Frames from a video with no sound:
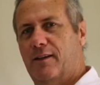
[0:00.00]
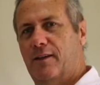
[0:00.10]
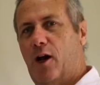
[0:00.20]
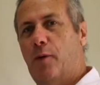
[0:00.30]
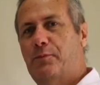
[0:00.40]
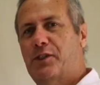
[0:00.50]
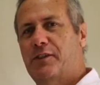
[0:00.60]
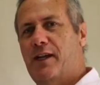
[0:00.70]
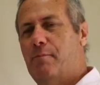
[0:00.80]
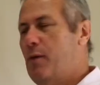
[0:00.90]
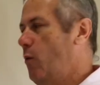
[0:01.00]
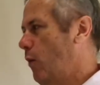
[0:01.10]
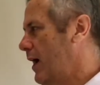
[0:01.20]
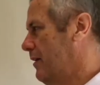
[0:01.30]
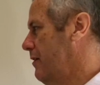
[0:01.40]
Option number
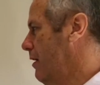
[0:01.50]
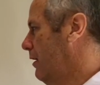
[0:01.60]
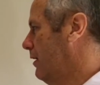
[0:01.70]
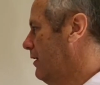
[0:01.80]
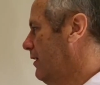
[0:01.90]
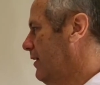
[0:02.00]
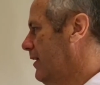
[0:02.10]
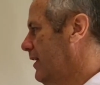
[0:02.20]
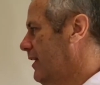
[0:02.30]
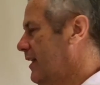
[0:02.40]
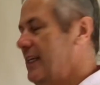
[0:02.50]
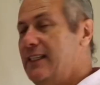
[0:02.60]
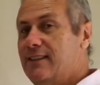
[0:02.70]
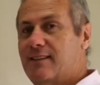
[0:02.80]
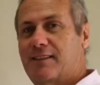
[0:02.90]
one
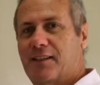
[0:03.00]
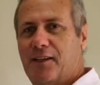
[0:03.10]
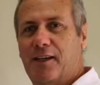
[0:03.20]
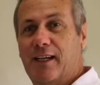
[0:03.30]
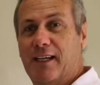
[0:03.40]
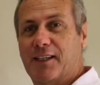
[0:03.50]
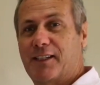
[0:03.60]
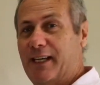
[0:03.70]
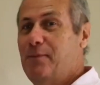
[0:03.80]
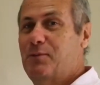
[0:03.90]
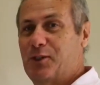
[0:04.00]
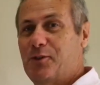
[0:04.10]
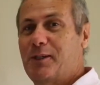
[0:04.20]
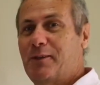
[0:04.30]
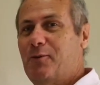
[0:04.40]
is keep
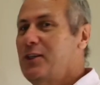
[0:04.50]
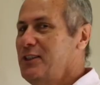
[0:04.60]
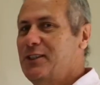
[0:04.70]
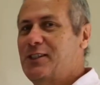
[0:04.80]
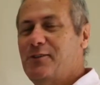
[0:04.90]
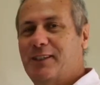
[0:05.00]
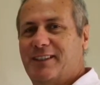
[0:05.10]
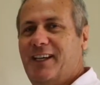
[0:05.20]
doing what you're doing.